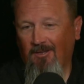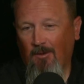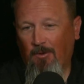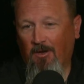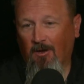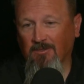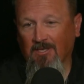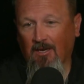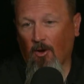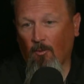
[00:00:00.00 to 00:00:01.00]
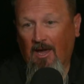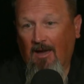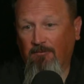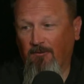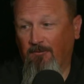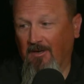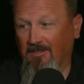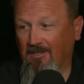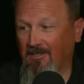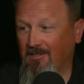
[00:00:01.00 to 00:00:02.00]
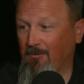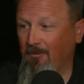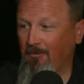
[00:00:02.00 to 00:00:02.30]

it becomes like, oh, we have to fix this.